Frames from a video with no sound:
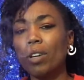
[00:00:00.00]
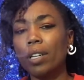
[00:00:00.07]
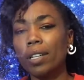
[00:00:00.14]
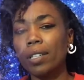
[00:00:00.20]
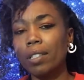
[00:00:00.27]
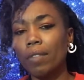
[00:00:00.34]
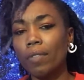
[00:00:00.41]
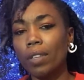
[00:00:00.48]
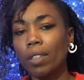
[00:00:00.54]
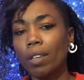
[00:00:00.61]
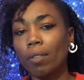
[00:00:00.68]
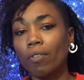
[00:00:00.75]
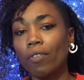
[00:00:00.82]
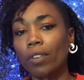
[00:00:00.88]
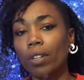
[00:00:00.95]
gets
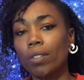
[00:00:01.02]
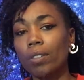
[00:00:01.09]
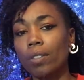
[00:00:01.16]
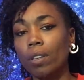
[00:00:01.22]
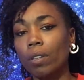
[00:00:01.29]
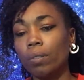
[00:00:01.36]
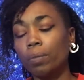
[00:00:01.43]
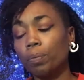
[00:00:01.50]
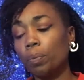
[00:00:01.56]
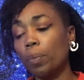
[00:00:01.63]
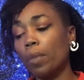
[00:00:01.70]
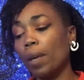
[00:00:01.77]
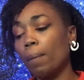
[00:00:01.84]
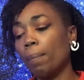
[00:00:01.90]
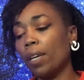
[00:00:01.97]
everything first though.
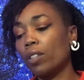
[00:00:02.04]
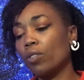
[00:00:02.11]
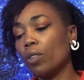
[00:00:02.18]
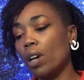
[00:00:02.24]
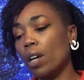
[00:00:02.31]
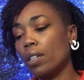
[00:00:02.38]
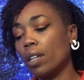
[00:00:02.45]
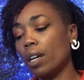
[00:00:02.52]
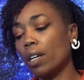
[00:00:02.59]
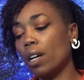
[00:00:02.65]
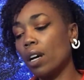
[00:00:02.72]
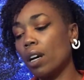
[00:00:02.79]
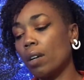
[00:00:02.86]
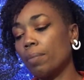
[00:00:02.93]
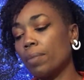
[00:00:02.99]

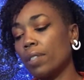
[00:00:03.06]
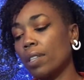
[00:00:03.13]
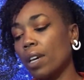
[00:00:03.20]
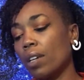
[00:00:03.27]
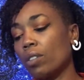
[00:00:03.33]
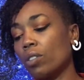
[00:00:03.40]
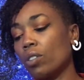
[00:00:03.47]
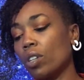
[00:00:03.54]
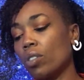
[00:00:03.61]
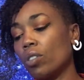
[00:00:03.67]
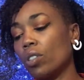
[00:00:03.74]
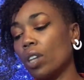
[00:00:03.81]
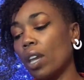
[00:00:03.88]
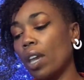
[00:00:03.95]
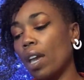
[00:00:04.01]

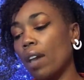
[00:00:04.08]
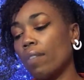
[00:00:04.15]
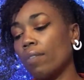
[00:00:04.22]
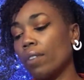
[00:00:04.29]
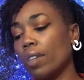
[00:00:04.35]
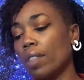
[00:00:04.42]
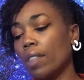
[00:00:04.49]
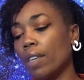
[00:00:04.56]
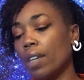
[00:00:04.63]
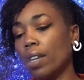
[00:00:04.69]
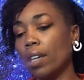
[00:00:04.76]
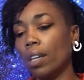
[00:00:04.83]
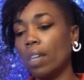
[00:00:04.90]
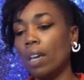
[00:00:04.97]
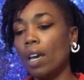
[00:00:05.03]

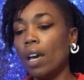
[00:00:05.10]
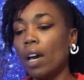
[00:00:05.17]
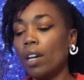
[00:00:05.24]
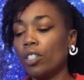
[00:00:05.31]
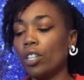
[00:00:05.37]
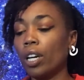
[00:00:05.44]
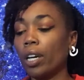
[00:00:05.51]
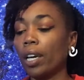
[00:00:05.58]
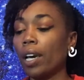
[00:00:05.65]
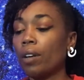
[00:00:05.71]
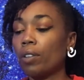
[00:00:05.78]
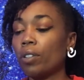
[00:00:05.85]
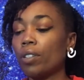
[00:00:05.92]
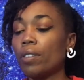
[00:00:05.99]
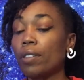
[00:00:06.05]
Patreon.com/justjeverything. Check
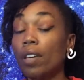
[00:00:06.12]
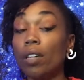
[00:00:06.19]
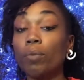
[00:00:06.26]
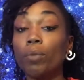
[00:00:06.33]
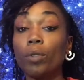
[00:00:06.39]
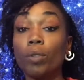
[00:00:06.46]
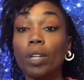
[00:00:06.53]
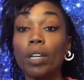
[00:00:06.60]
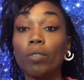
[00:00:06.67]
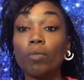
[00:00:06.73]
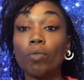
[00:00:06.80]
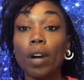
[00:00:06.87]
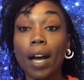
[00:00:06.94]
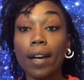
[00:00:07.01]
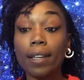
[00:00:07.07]
out your Sun, Moon, and
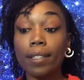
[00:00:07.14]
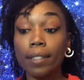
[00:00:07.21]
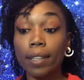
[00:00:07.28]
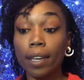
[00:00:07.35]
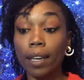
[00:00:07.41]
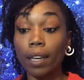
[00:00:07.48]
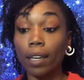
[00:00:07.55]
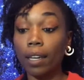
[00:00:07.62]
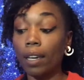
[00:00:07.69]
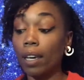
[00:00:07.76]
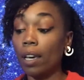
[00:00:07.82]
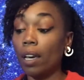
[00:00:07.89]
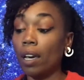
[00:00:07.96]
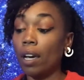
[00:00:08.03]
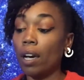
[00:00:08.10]
Rising.
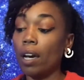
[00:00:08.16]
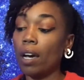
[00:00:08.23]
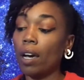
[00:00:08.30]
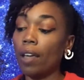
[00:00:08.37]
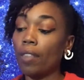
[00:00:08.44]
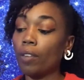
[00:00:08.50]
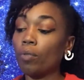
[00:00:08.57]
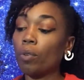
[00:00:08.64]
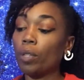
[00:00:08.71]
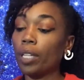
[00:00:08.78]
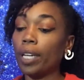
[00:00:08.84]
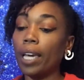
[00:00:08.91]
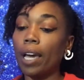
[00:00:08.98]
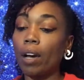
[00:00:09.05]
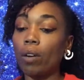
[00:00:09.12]
They're
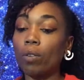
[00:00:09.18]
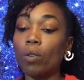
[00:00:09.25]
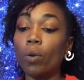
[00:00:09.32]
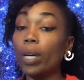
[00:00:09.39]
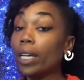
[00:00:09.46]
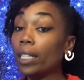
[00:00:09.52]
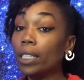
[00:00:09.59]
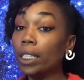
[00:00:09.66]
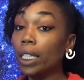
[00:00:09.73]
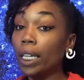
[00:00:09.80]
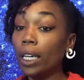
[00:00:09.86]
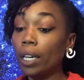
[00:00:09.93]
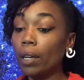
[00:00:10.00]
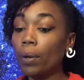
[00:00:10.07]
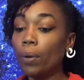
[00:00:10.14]
rolling out quickly.